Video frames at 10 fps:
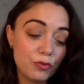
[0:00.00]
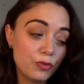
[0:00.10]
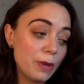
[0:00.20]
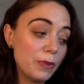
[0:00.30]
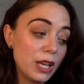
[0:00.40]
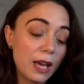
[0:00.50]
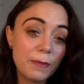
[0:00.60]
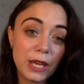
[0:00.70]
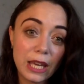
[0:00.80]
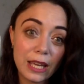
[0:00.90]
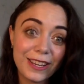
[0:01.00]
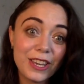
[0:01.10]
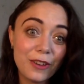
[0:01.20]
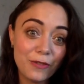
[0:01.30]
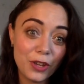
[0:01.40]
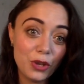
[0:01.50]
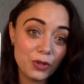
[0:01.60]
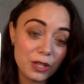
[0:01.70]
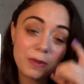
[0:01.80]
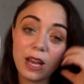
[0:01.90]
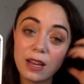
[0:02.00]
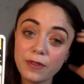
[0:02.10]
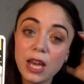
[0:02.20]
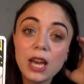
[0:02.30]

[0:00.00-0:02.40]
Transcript: somebody coming in and giving you some kind of,